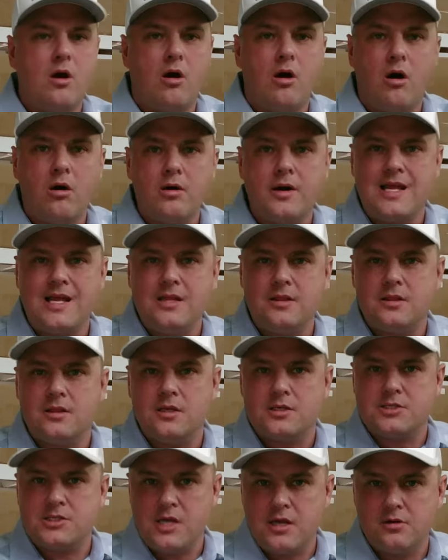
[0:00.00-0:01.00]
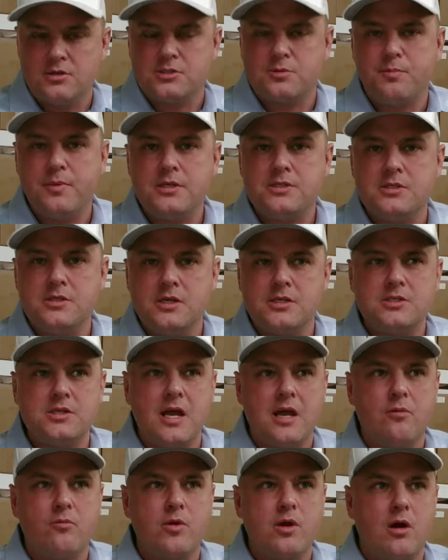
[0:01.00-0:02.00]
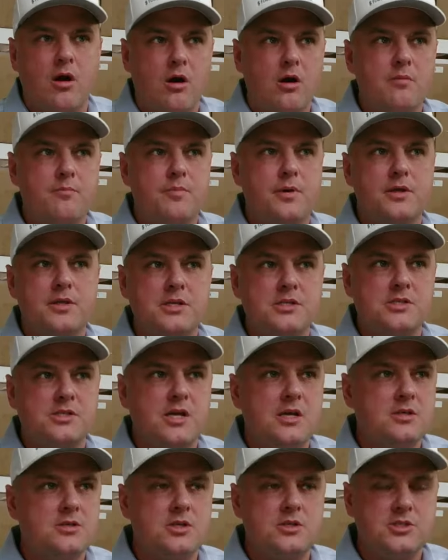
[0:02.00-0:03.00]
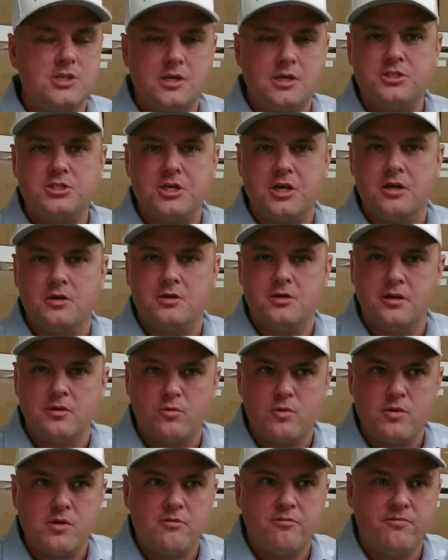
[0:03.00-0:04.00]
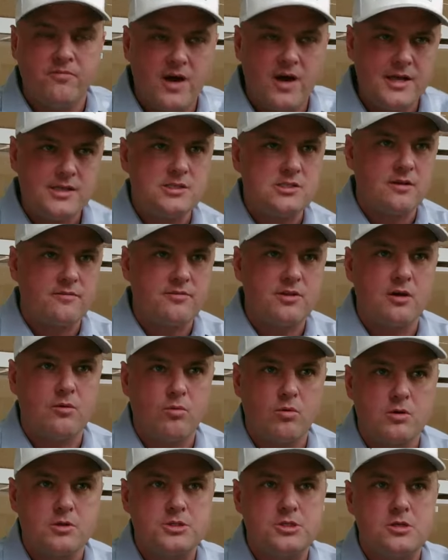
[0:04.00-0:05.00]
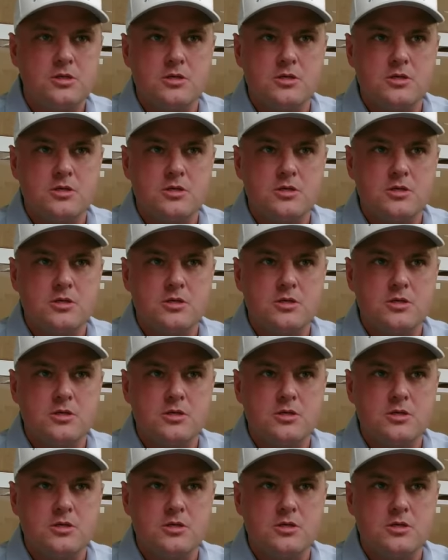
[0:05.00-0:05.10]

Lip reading: are in the sales business and we are building sales channel. And when you find stuff that works,